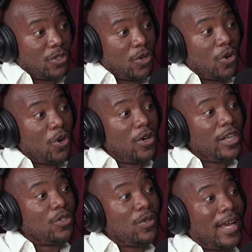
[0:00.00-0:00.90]
So not
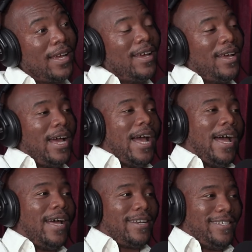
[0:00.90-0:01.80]
only do they
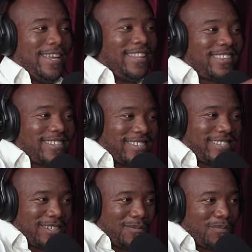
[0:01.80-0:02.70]
resent the
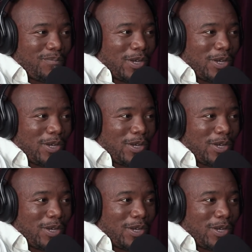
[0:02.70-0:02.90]
system